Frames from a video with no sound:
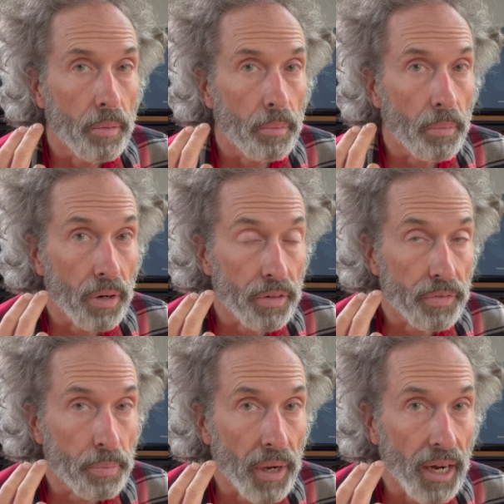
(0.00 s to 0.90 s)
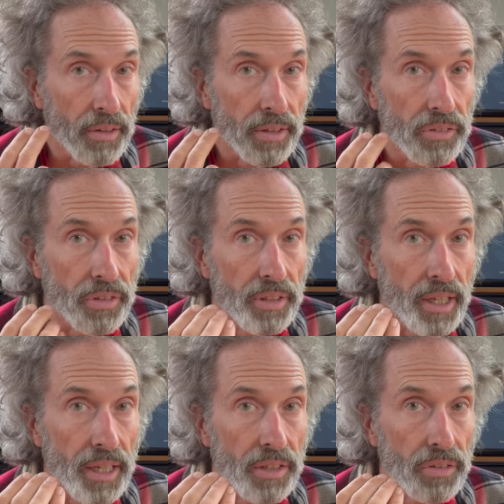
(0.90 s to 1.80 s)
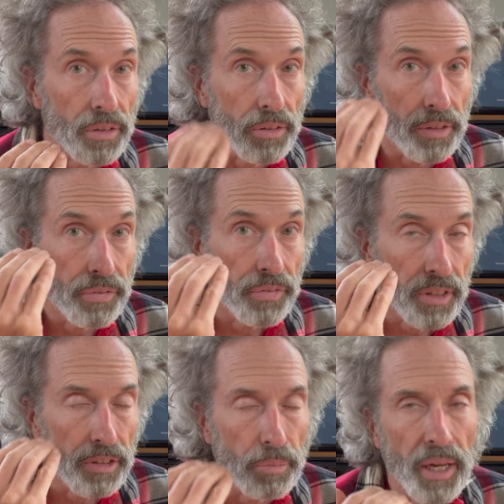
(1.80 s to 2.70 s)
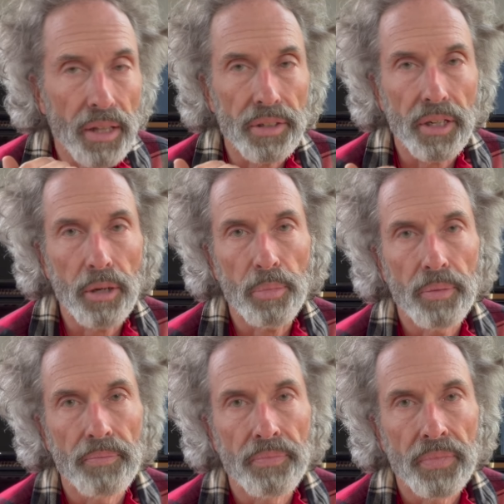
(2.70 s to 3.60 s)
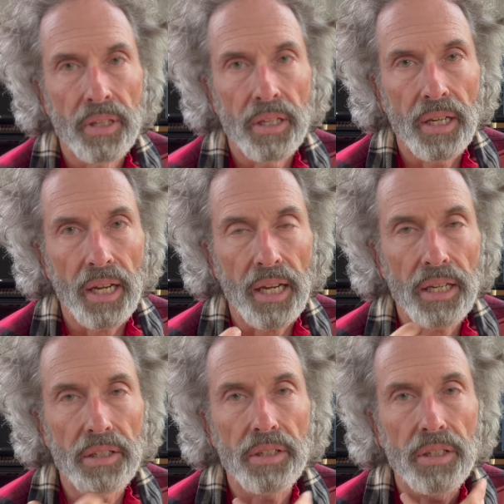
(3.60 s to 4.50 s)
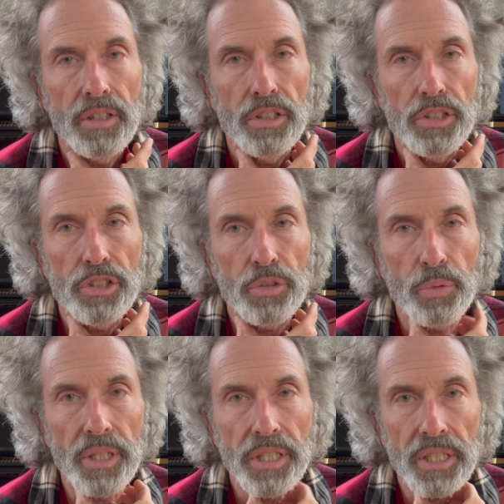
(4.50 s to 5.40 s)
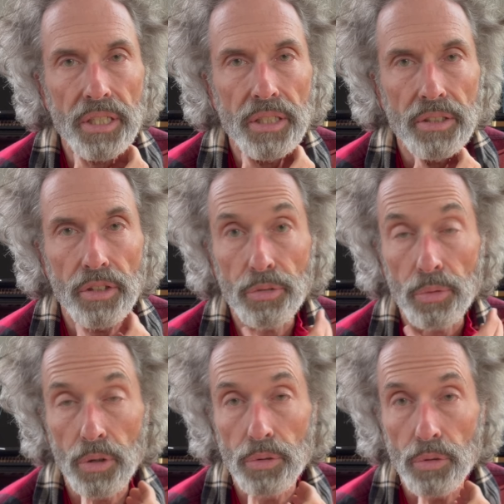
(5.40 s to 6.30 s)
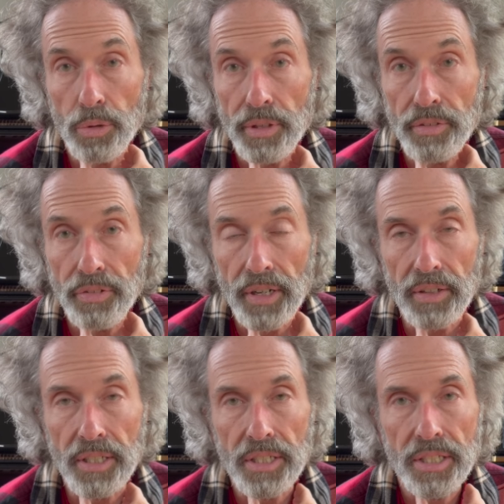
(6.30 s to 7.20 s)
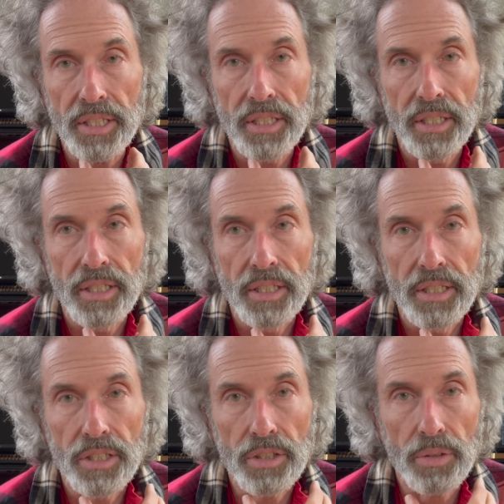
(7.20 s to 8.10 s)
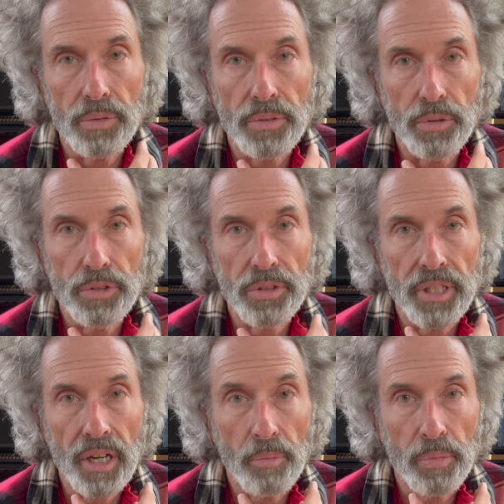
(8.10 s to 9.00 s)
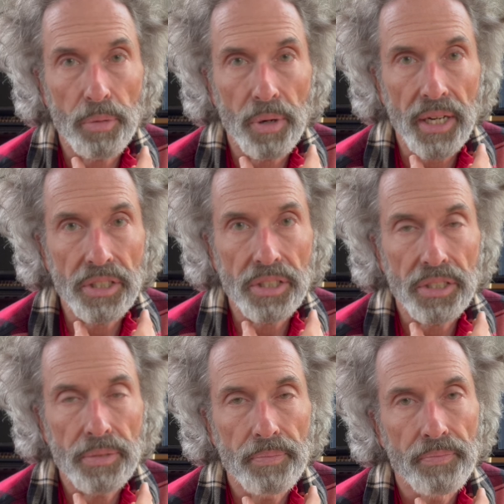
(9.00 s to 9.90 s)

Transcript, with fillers: part of the palate that is lifting the palate up and squeezing the throat or the pharynx. So those are the upper branches.